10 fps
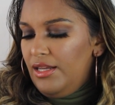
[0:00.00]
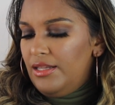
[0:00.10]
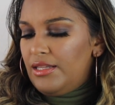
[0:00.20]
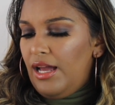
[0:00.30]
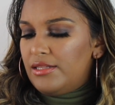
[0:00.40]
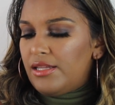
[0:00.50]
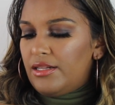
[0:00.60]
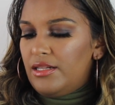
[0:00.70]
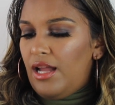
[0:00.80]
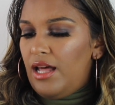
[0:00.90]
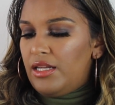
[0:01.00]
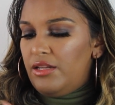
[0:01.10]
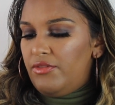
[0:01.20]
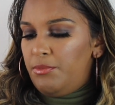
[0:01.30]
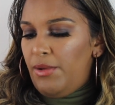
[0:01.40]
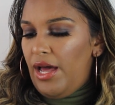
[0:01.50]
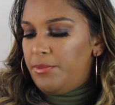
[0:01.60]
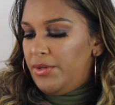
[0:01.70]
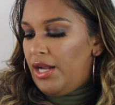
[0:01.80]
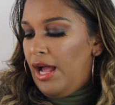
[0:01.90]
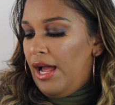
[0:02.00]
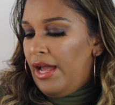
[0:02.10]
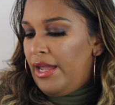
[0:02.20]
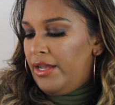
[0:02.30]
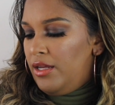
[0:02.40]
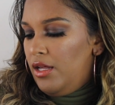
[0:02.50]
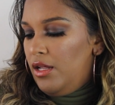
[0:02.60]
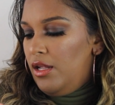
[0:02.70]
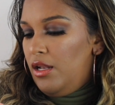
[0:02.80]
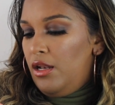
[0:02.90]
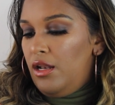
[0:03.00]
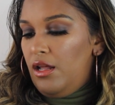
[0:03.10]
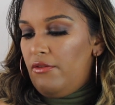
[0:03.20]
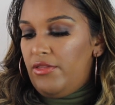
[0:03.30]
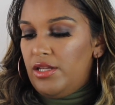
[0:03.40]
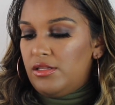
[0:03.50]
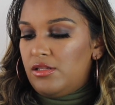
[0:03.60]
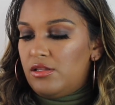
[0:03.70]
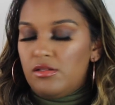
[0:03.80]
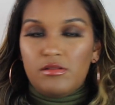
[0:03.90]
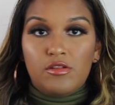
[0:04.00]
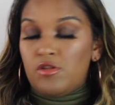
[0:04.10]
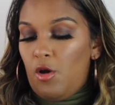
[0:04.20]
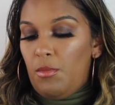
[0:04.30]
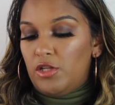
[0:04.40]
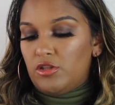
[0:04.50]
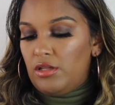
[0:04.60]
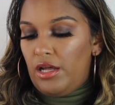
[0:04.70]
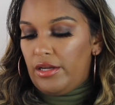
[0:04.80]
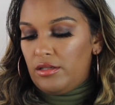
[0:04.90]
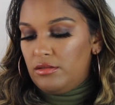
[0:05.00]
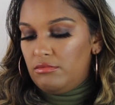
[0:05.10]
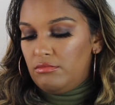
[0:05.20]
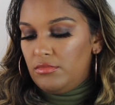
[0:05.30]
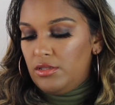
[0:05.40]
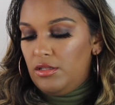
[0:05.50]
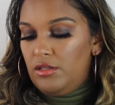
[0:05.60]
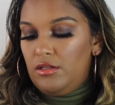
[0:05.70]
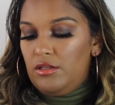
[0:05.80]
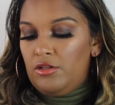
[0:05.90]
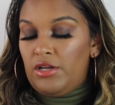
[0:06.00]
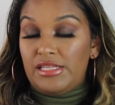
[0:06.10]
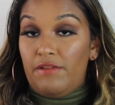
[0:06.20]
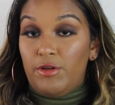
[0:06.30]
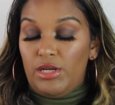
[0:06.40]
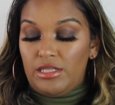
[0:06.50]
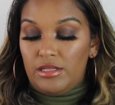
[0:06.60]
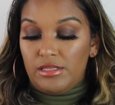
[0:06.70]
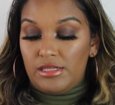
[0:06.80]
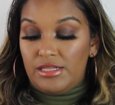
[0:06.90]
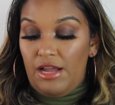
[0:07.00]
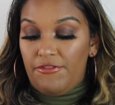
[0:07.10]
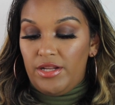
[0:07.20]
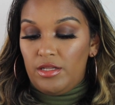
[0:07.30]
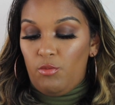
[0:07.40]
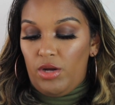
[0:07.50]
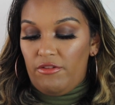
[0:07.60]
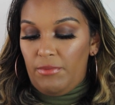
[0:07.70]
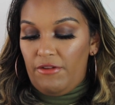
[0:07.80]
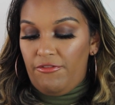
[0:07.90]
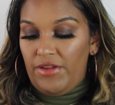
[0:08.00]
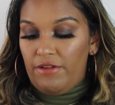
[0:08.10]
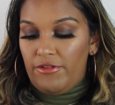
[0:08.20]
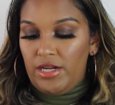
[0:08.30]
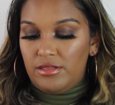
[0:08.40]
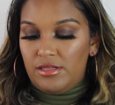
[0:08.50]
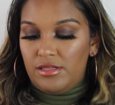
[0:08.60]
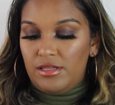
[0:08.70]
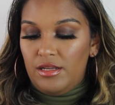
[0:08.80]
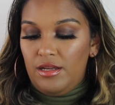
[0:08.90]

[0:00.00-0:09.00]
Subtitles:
Yeah, it's like not even bad, but I love this so much. Like, you guys have no idea. This is definitely one of my favorites.